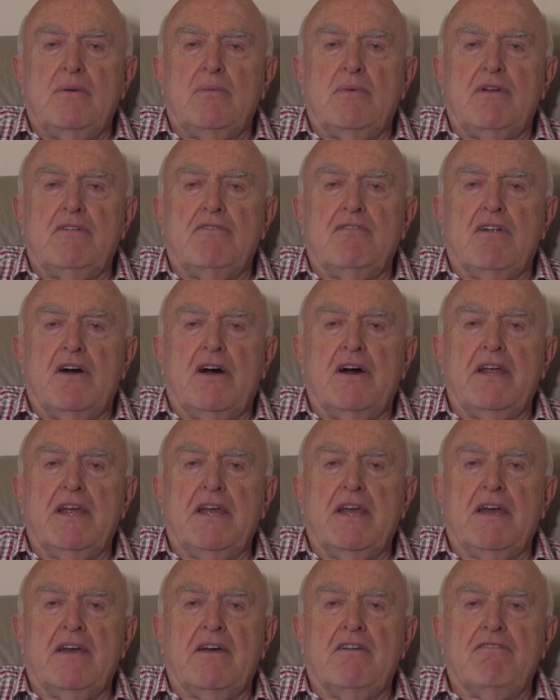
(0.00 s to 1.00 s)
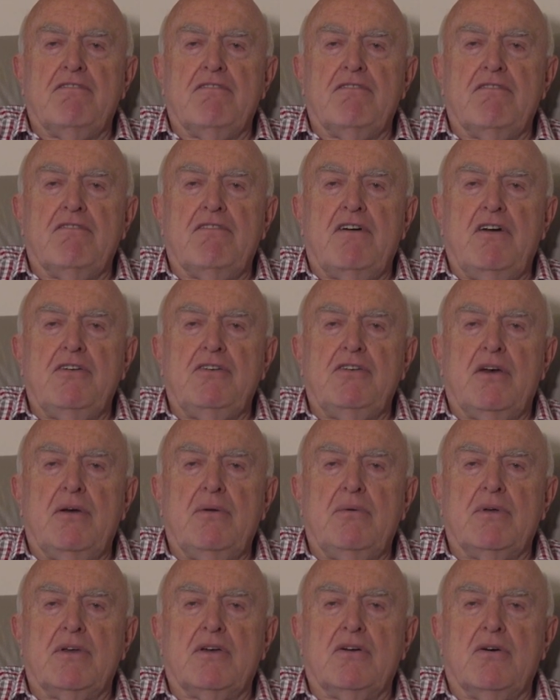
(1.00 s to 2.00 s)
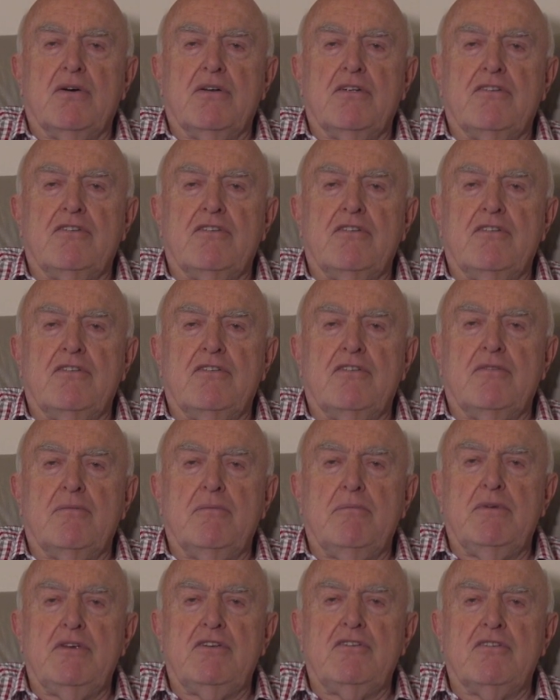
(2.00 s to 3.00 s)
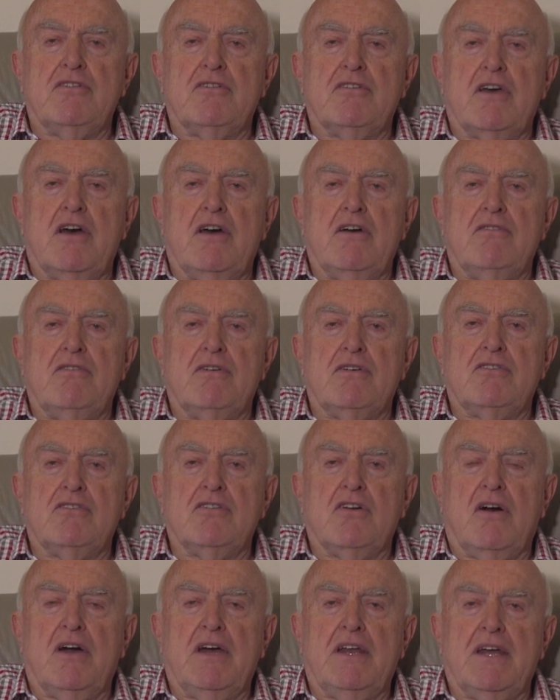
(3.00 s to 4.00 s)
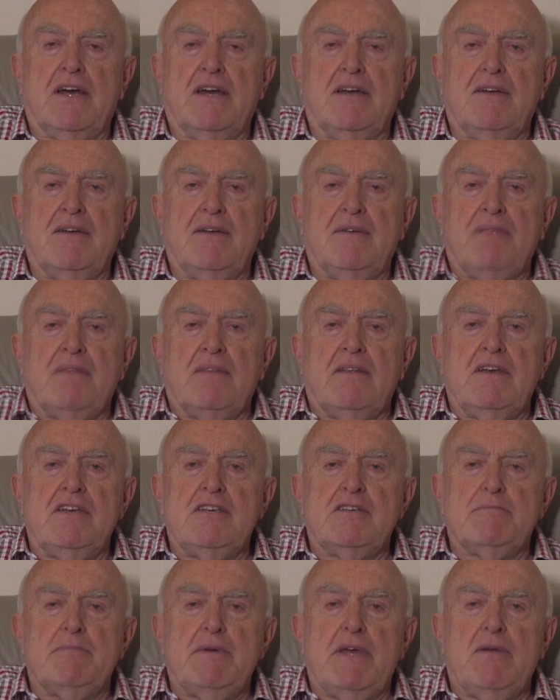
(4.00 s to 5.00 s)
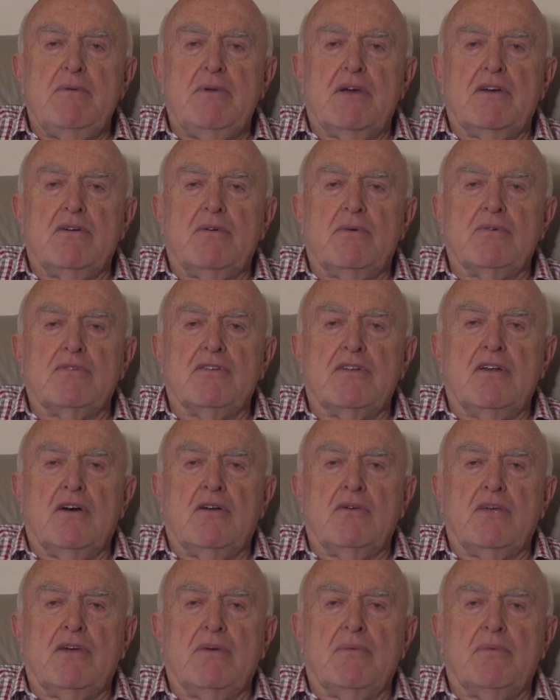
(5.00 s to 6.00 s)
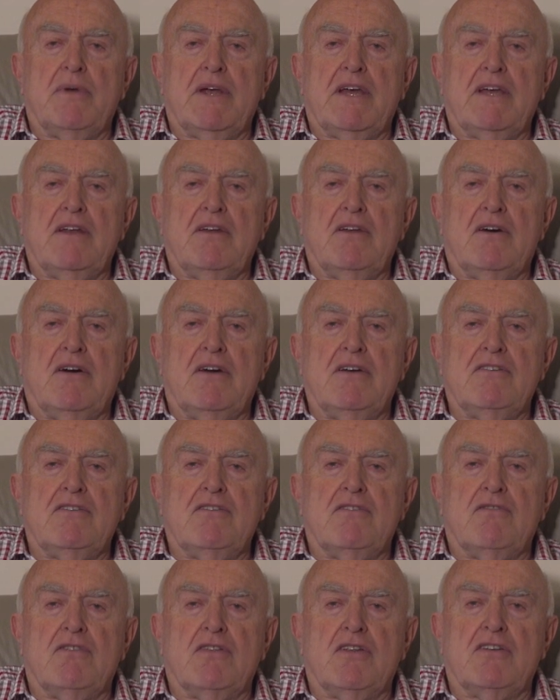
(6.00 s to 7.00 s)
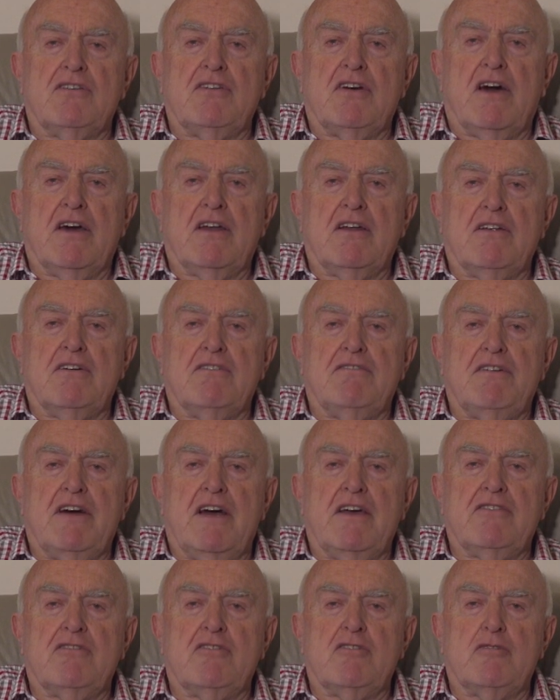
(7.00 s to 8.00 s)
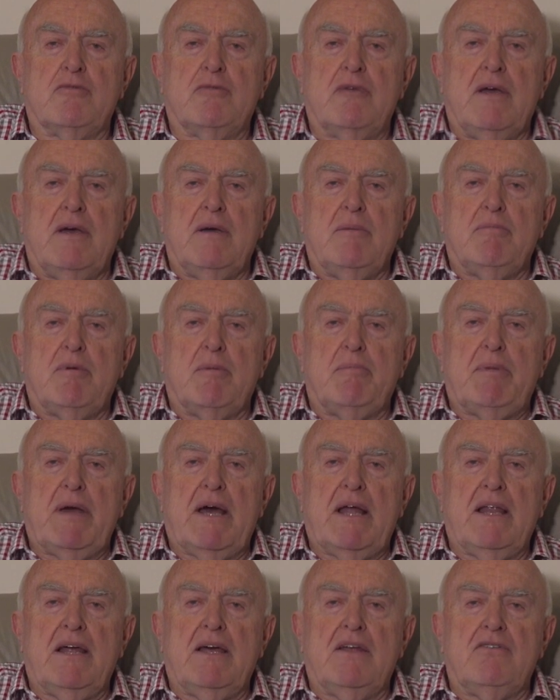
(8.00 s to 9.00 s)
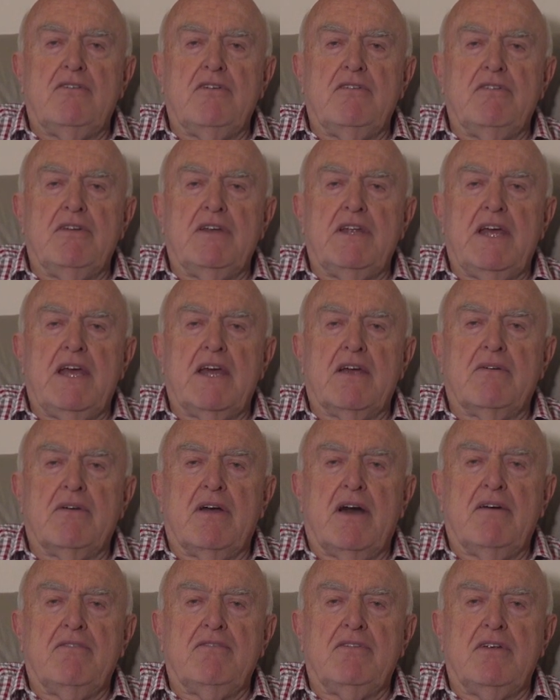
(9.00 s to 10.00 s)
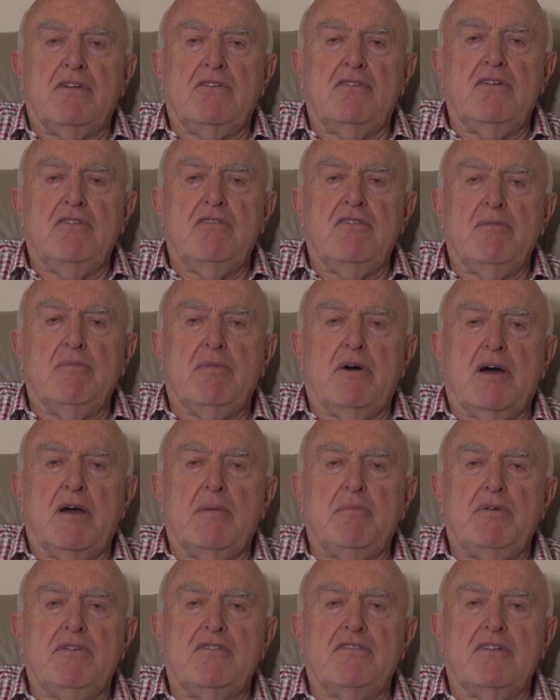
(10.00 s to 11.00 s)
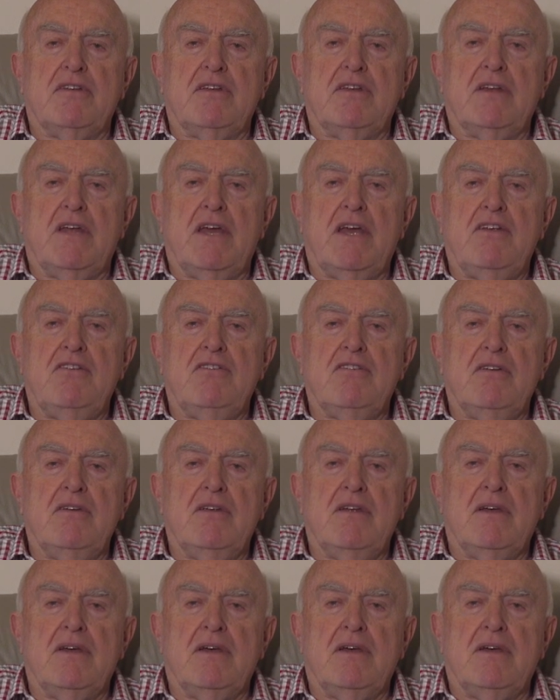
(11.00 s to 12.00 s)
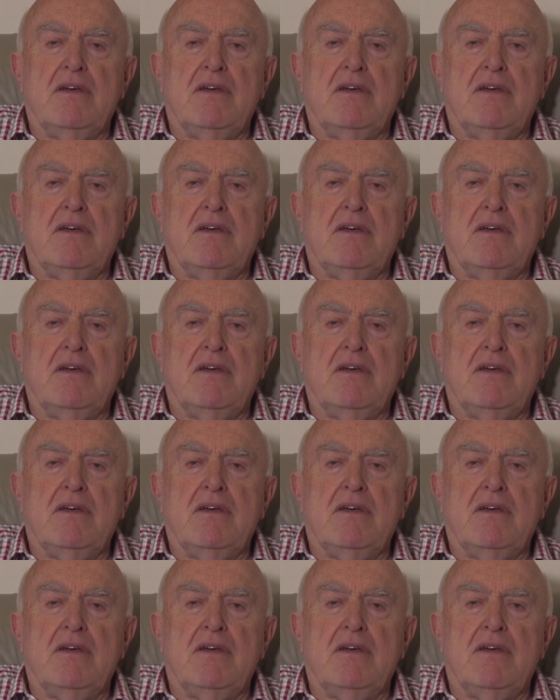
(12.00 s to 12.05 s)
when flying photo reconnaissance missions over China. These speed records are not recognised for the title of fastest propeller-driven aircraft driven by a piston engine